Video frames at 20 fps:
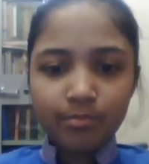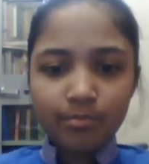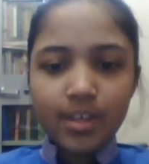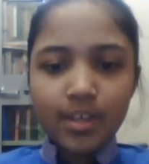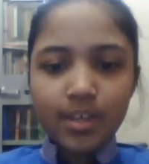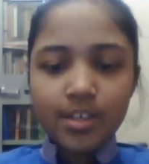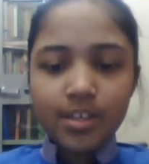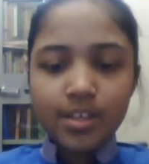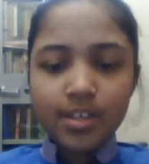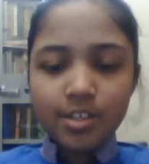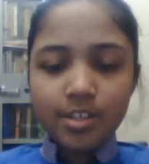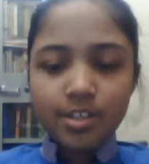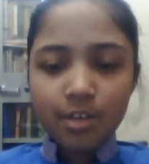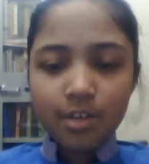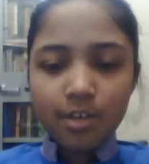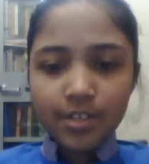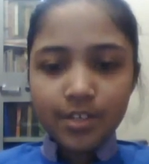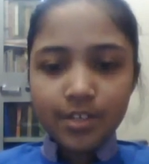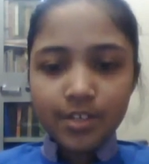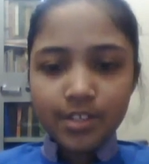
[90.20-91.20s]
He served
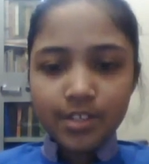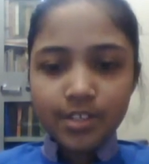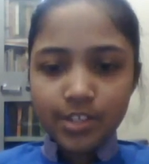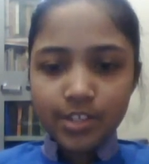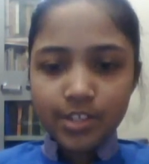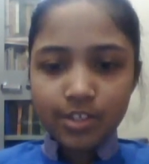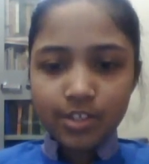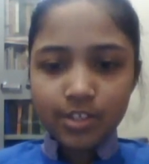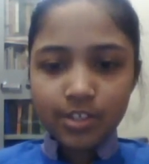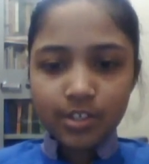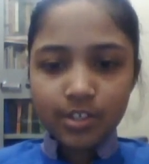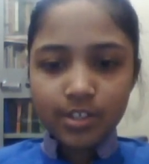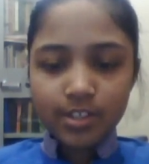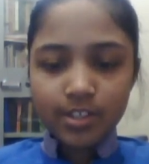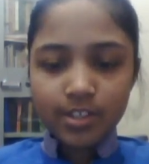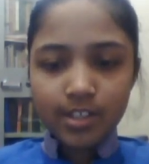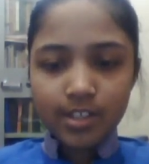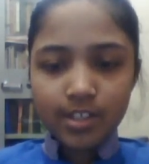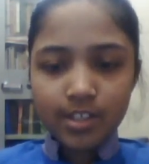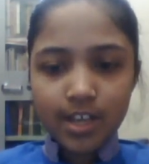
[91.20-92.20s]
his nation till his
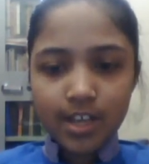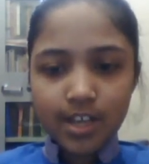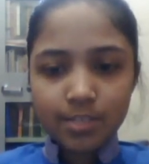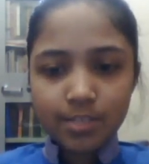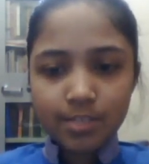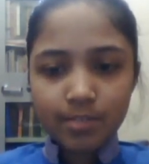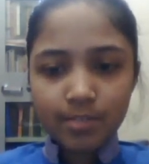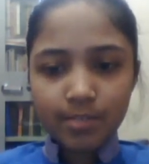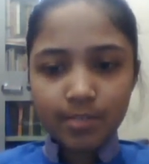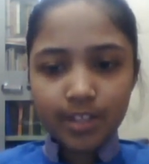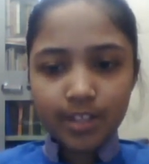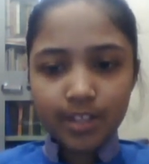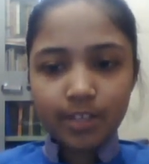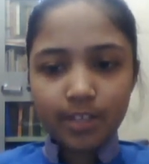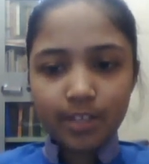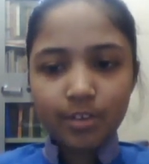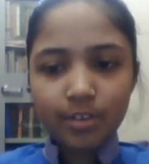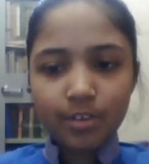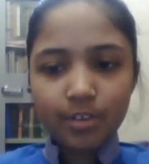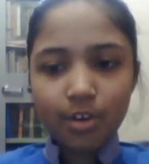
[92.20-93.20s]
last breath and
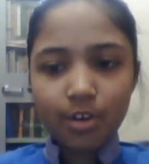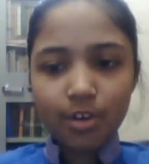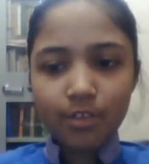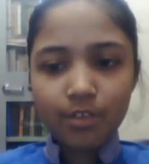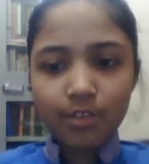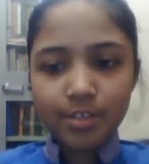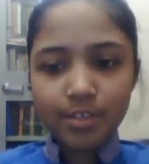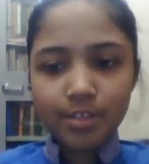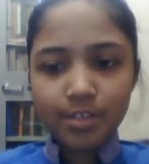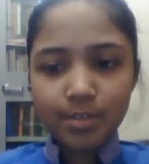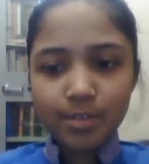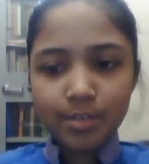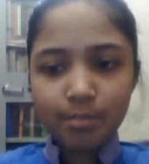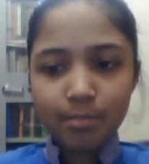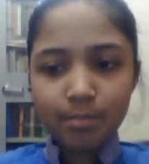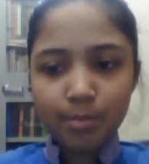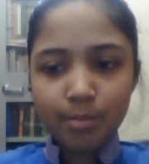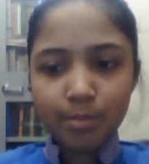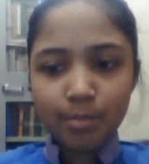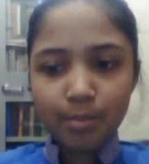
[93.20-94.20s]
will always be
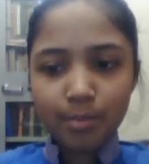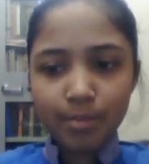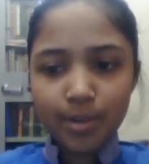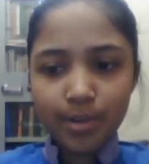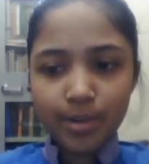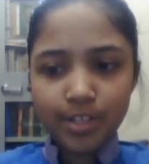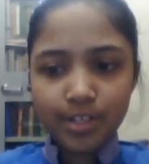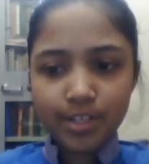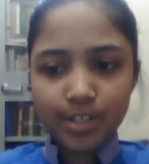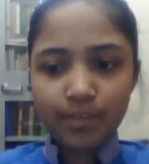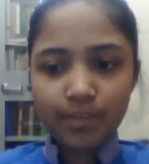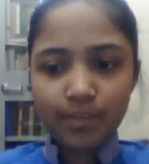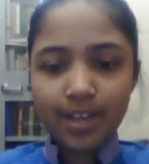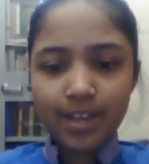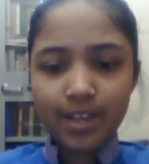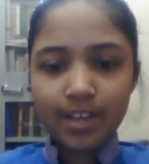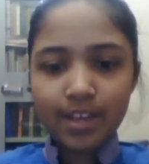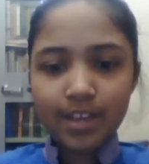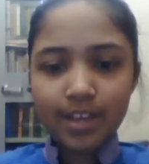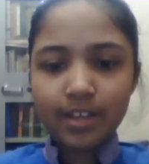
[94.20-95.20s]
remembered as a
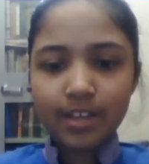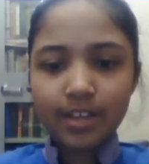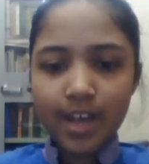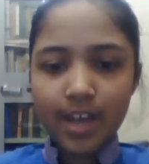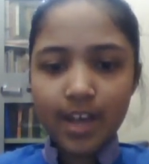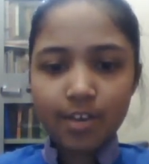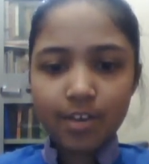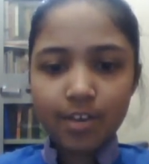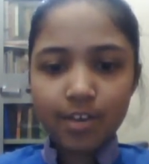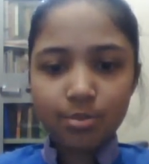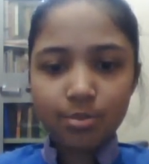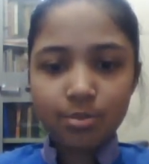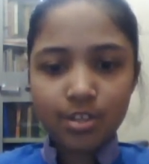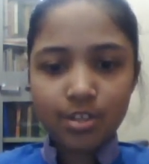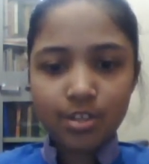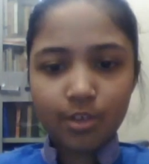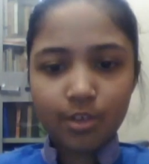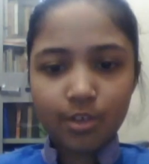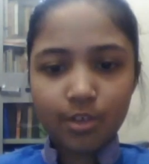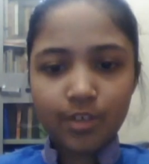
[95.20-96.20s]
valiant and true son
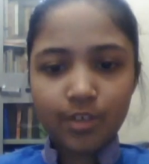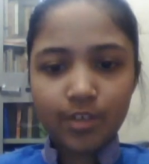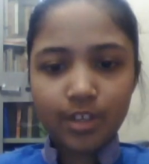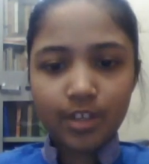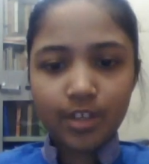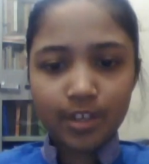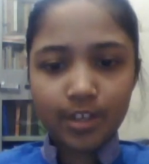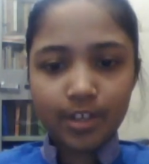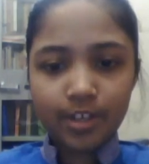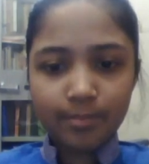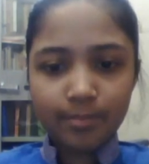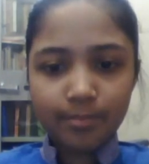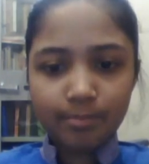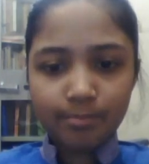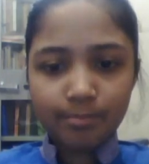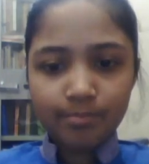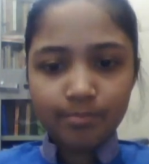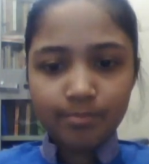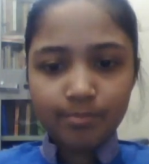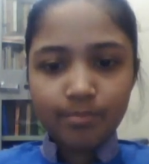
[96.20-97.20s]
of India.
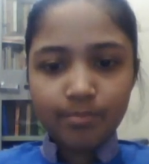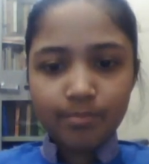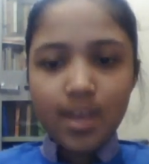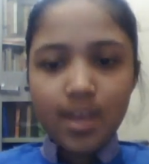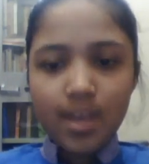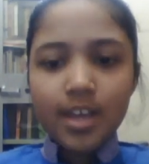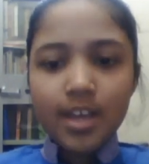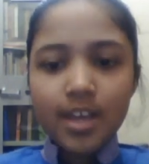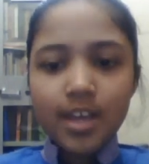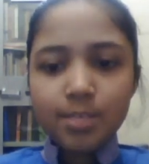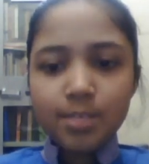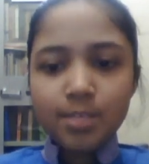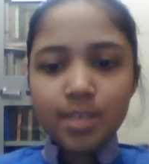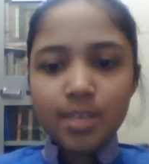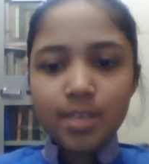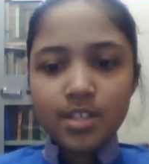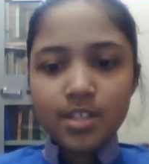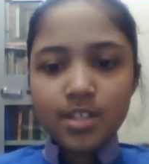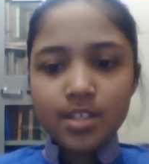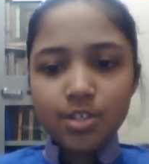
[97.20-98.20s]
His
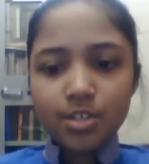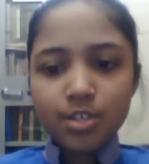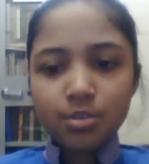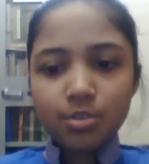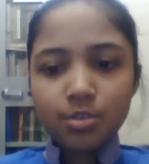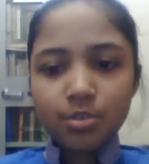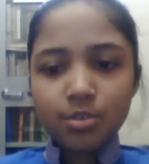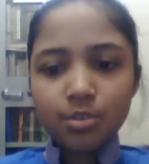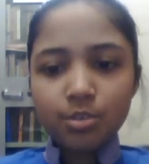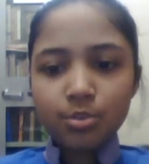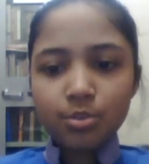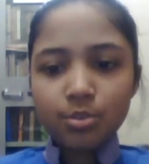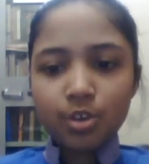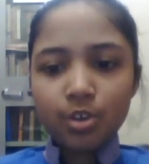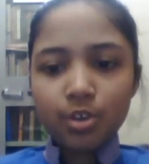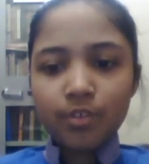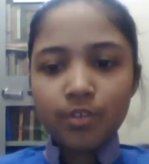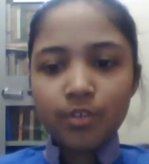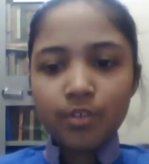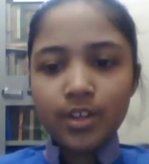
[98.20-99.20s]
message to the youth
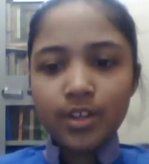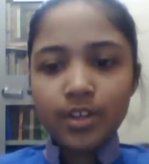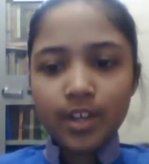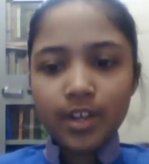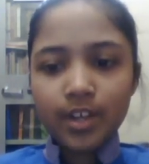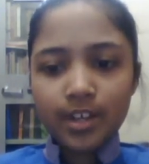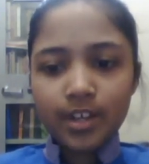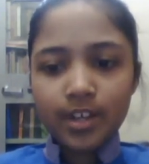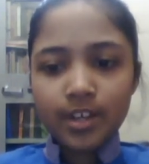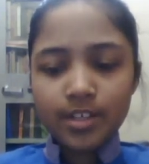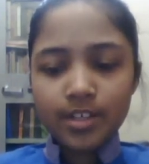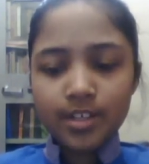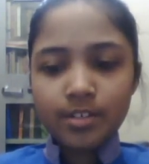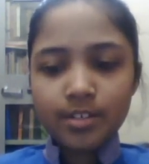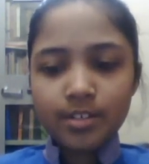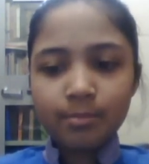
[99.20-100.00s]
of India is,